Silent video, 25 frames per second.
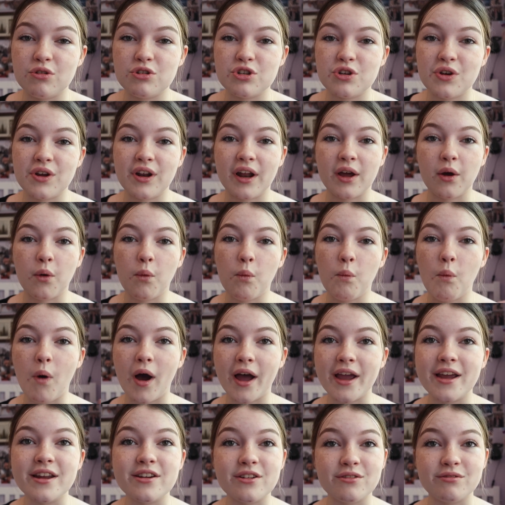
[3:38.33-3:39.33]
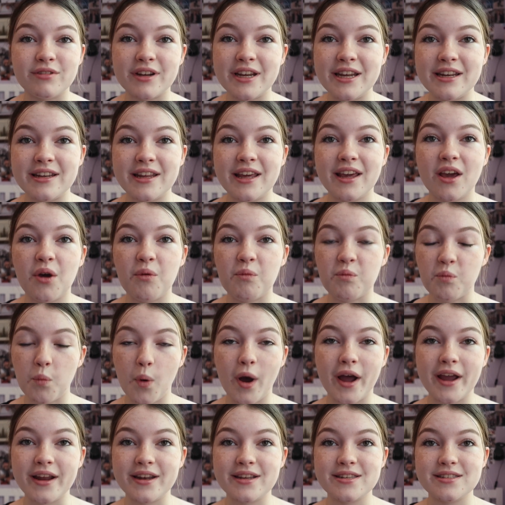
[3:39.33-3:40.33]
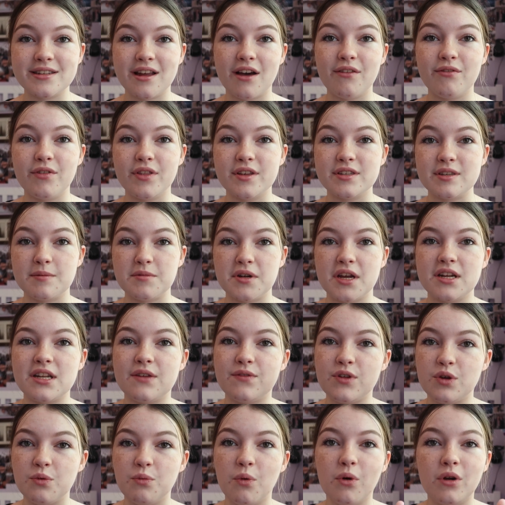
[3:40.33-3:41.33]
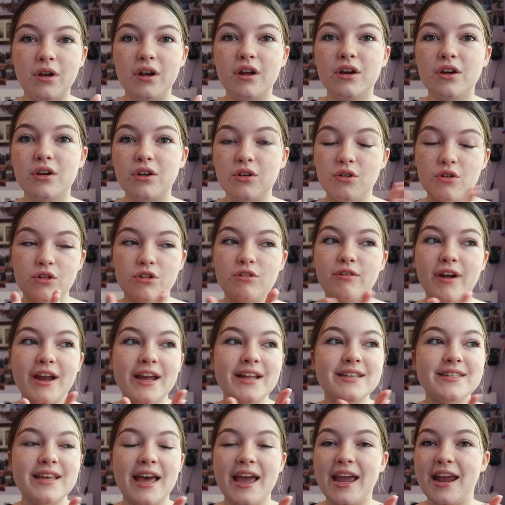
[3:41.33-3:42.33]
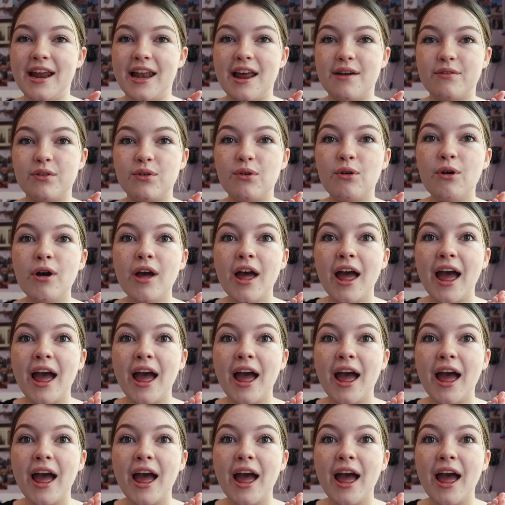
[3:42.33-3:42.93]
doing like wider reading and wider stuff for the subject if you want good grades at A-level.